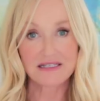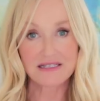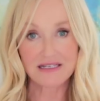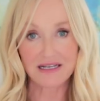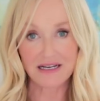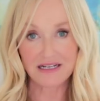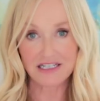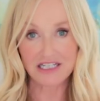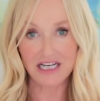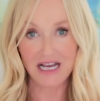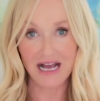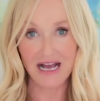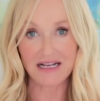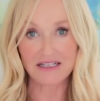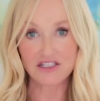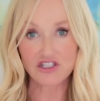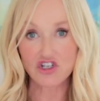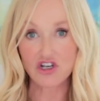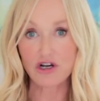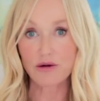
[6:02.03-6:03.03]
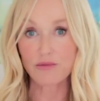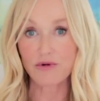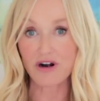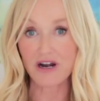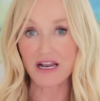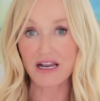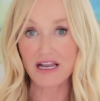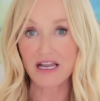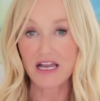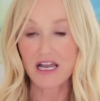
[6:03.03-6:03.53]
such as
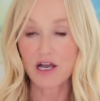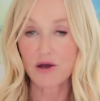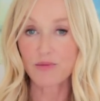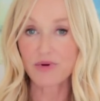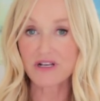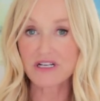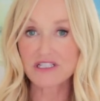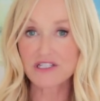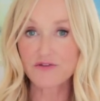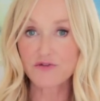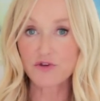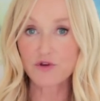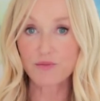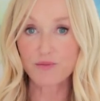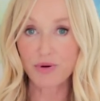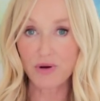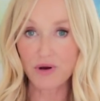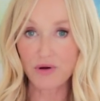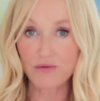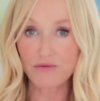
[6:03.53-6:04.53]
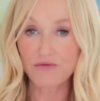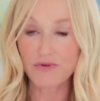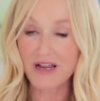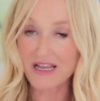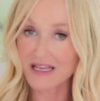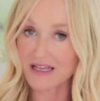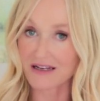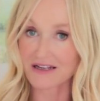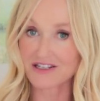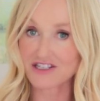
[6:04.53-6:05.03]
turmeric because if you put
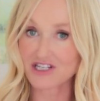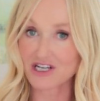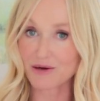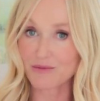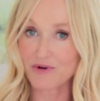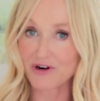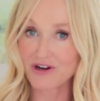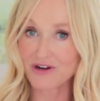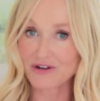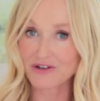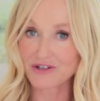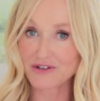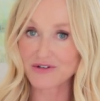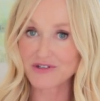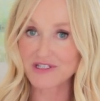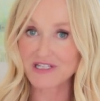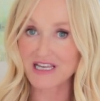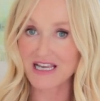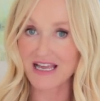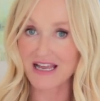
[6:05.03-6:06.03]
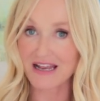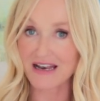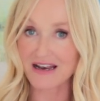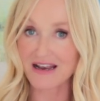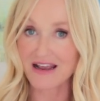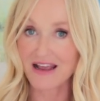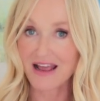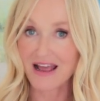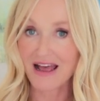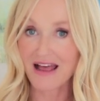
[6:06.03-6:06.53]
regular turmeric on your
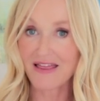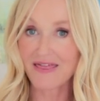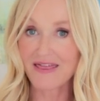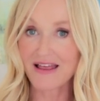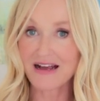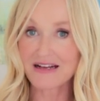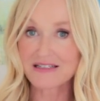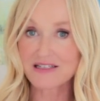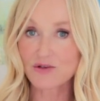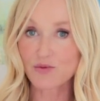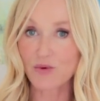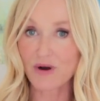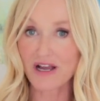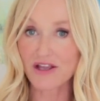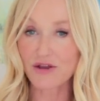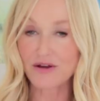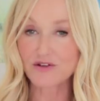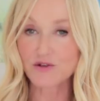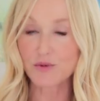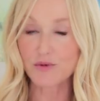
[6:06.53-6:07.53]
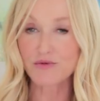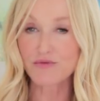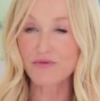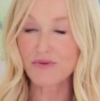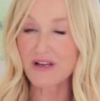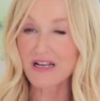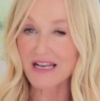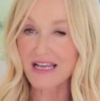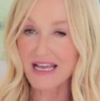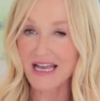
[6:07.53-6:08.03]
skin and that's why you have to be
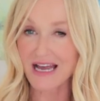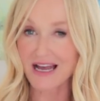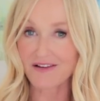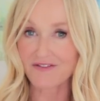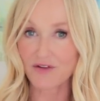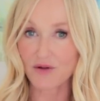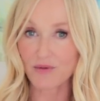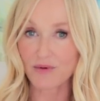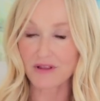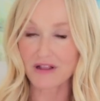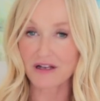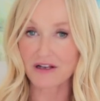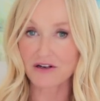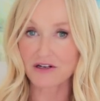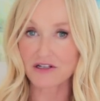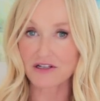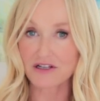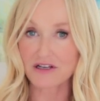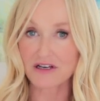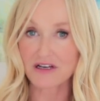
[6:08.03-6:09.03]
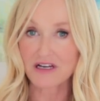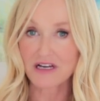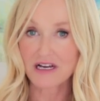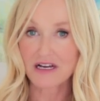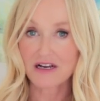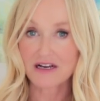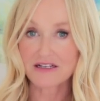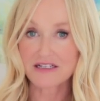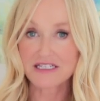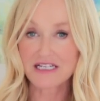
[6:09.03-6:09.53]
really careful with a lot of the
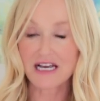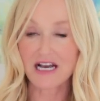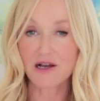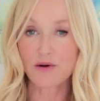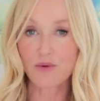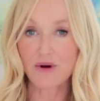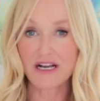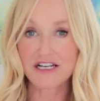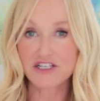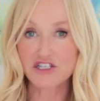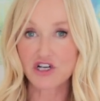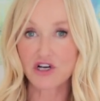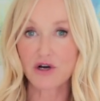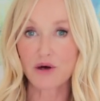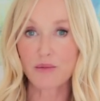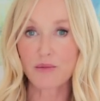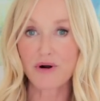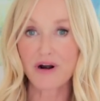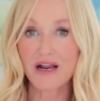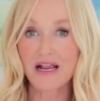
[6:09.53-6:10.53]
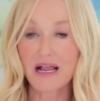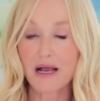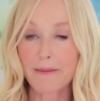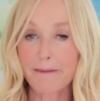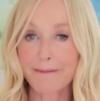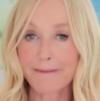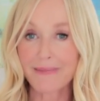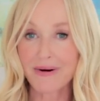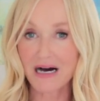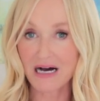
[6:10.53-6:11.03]
DIY turmeric
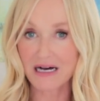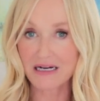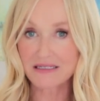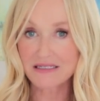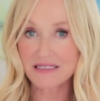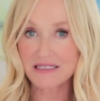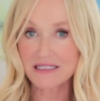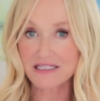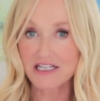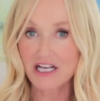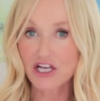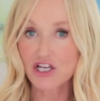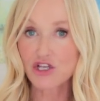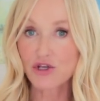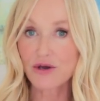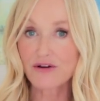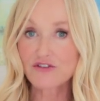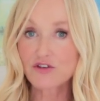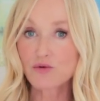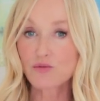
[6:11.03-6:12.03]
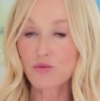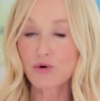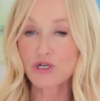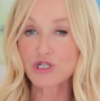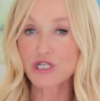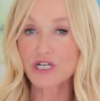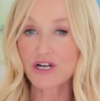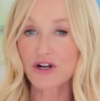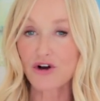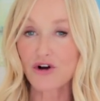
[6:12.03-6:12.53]
masks you have to
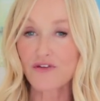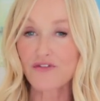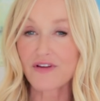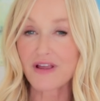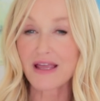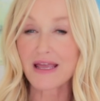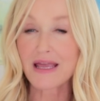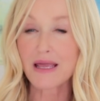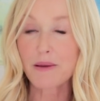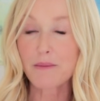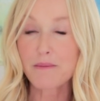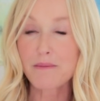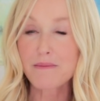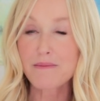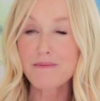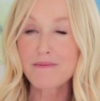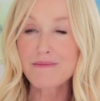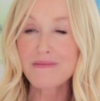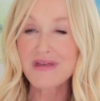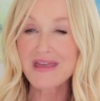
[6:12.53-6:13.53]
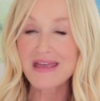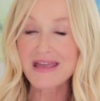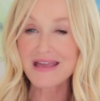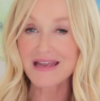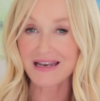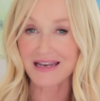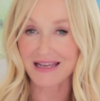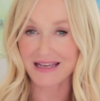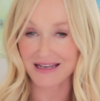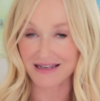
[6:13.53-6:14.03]
wash it off
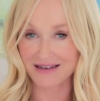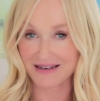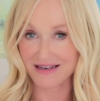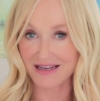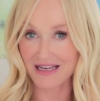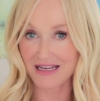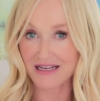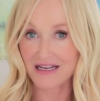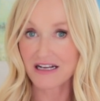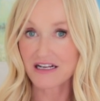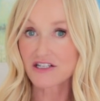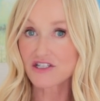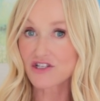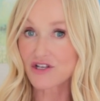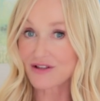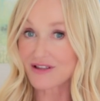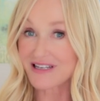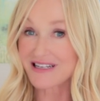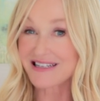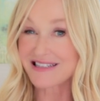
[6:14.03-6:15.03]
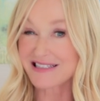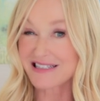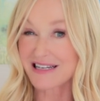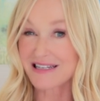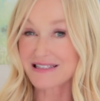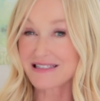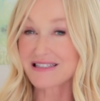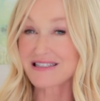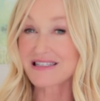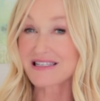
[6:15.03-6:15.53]
immediately so that it
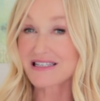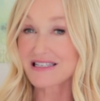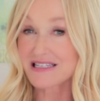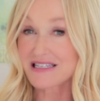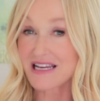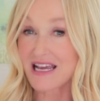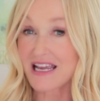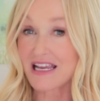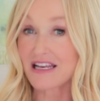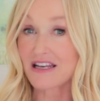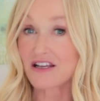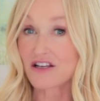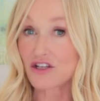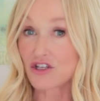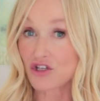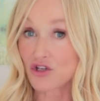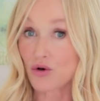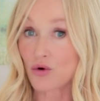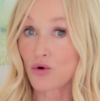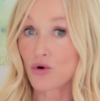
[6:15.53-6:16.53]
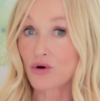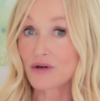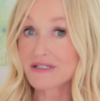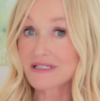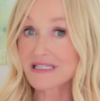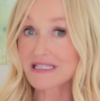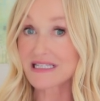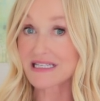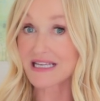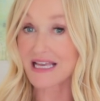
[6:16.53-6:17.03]
doesn't stain your
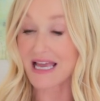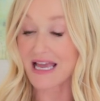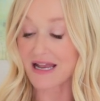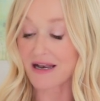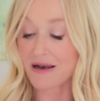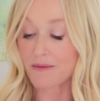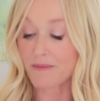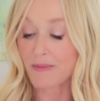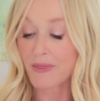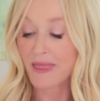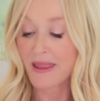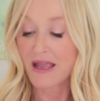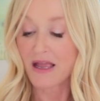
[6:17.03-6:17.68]
skin